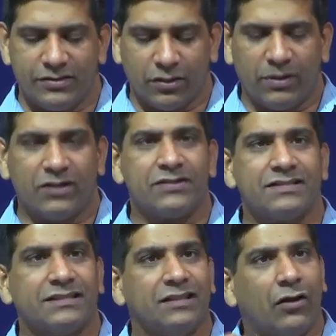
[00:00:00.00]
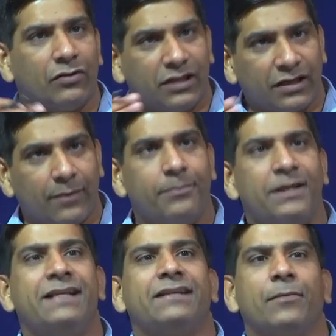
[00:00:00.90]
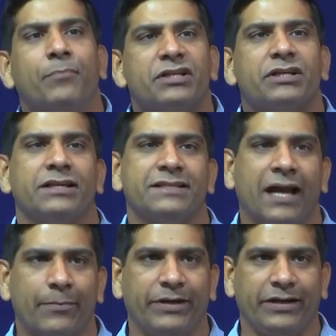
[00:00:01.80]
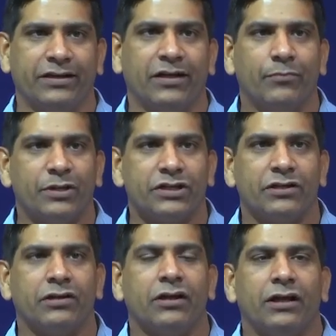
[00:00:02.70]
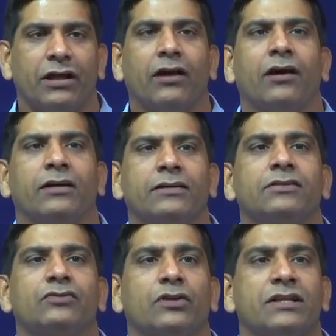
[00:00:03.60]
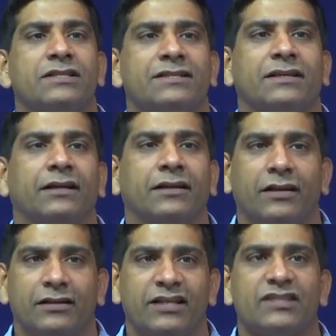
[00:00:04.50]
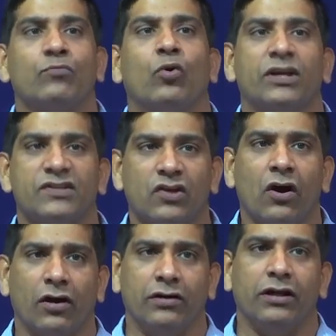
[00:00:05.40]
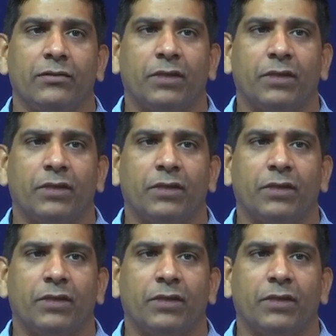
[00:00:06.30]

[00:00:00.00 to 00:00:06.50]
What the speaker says: So because now the complete combustion is happening, the combustion so it's the smoke is gone,